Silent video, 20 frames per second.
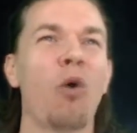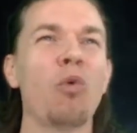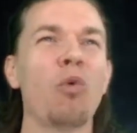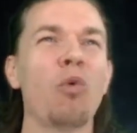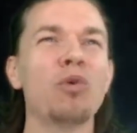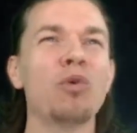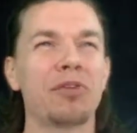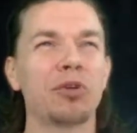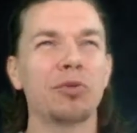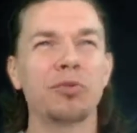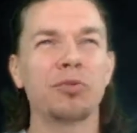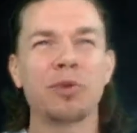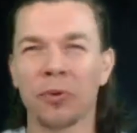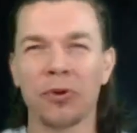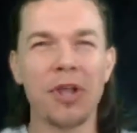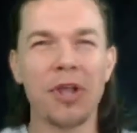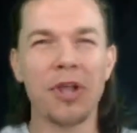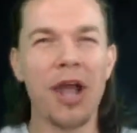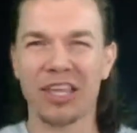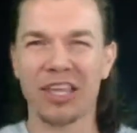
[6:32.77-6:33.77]
always having to be
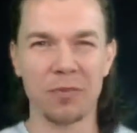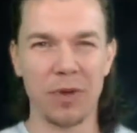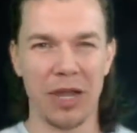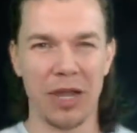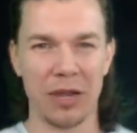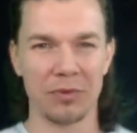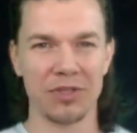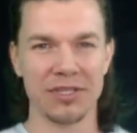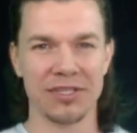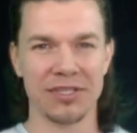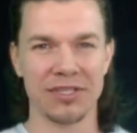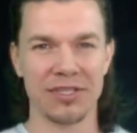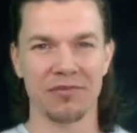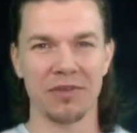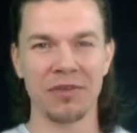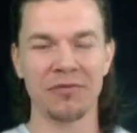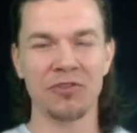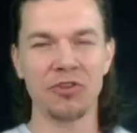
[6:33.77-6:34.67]
preoccupied with this stuff.